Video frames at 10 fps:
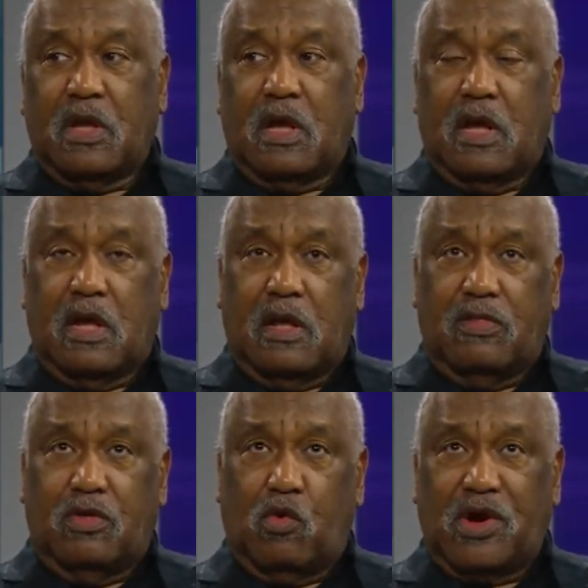uh,
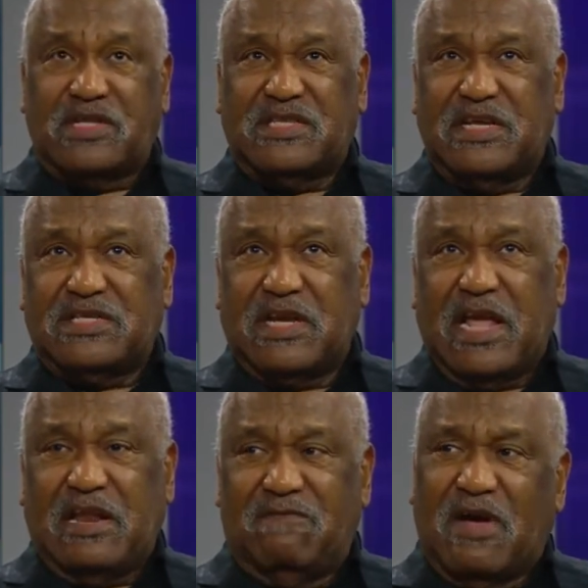the organization
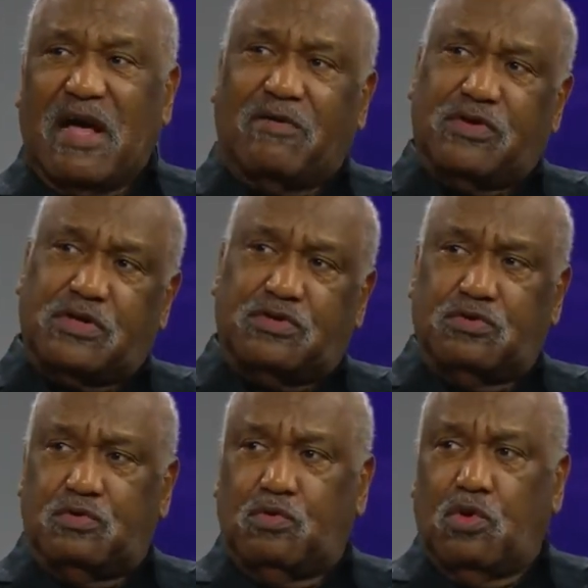had evolved
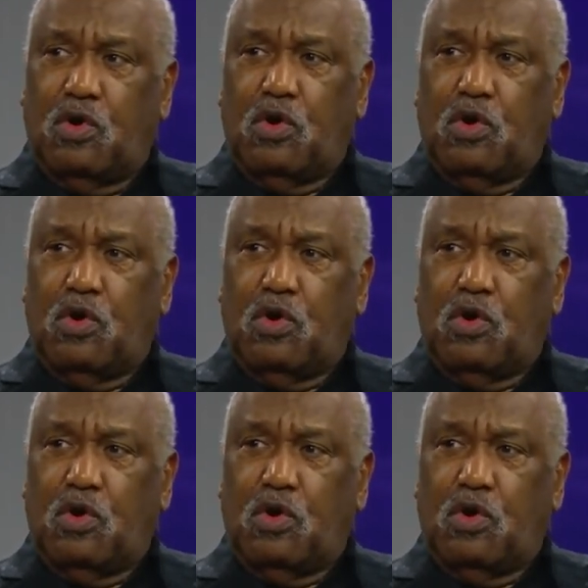into